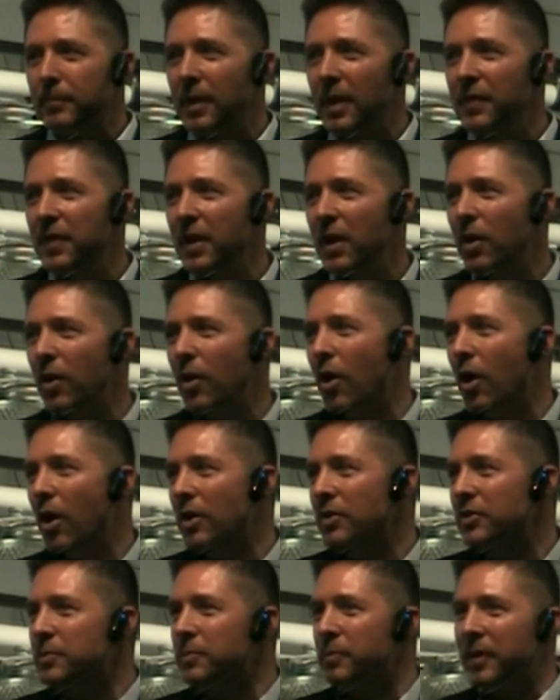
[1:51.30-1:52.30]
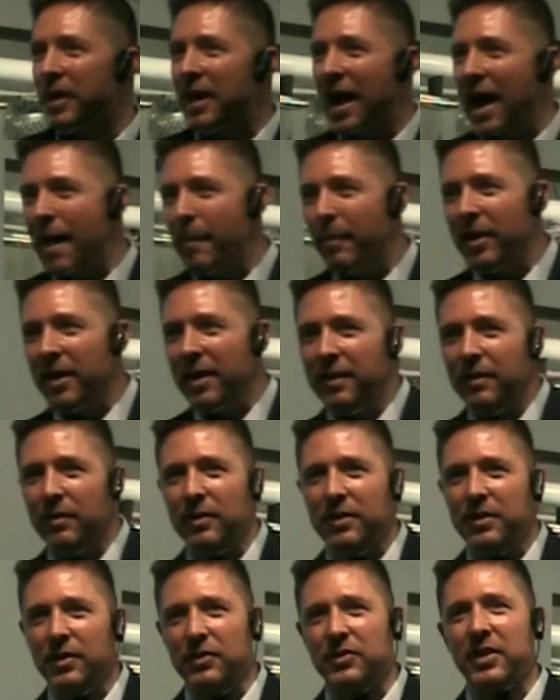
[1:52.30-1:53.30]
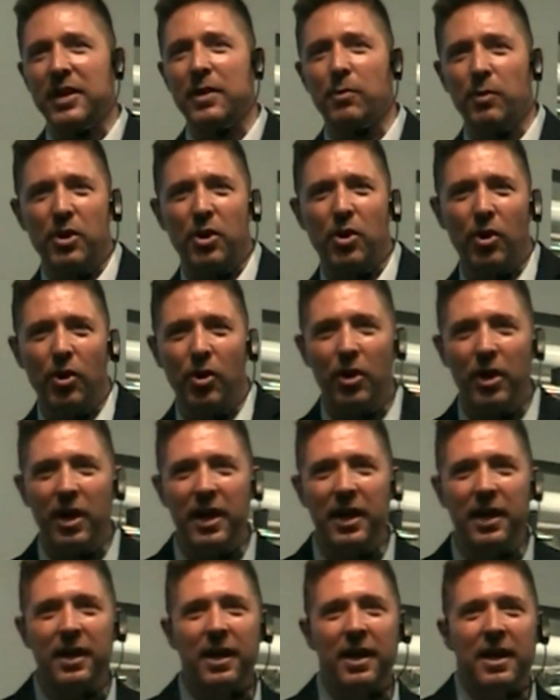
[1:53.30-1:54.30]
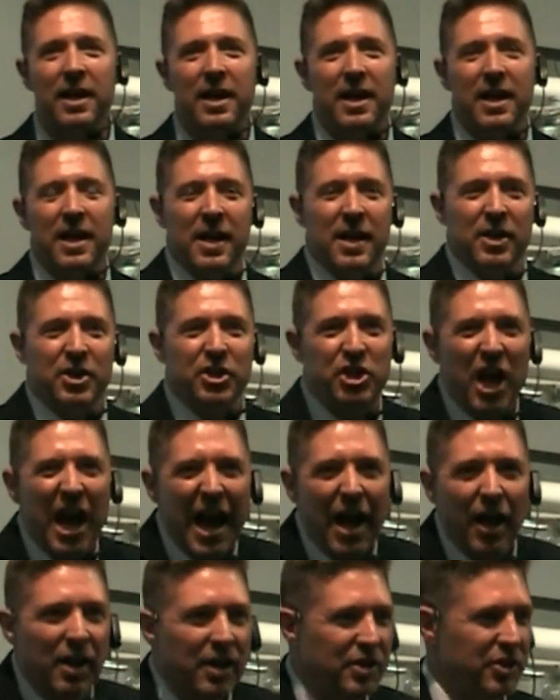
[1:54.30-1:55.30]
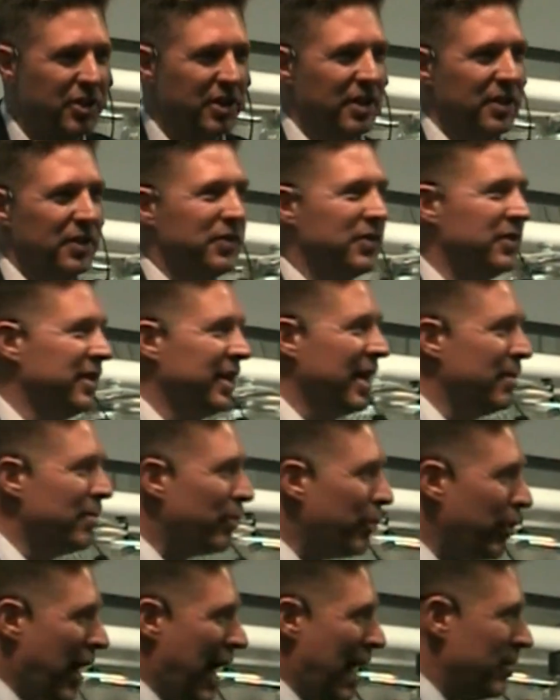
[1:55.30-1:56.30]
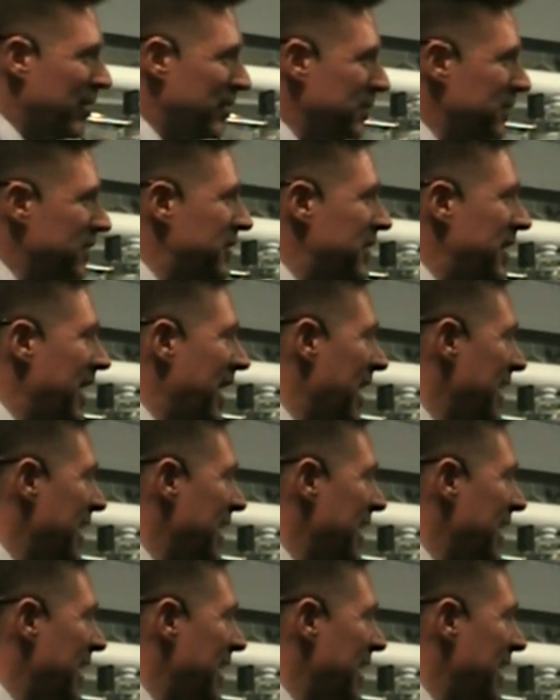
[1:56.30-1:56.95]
there are some common, say recurring challenges and problems that I